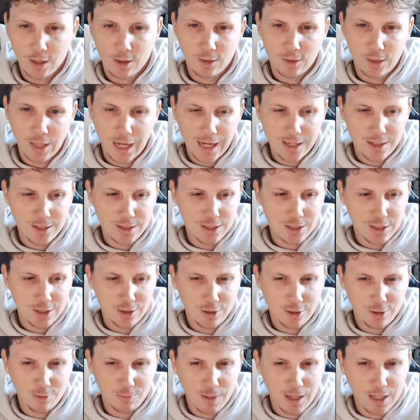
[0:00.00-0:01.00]
That's the
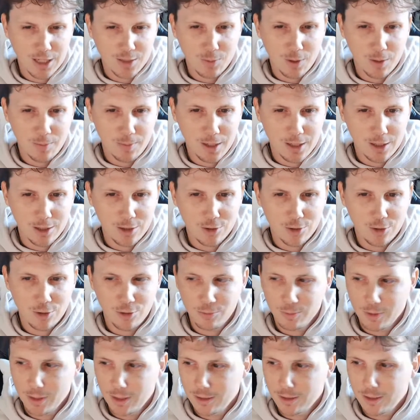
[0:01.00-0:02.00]
year Best Ball Mania 2
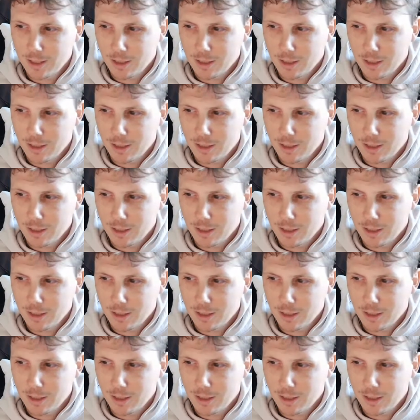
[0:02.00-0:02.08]
was.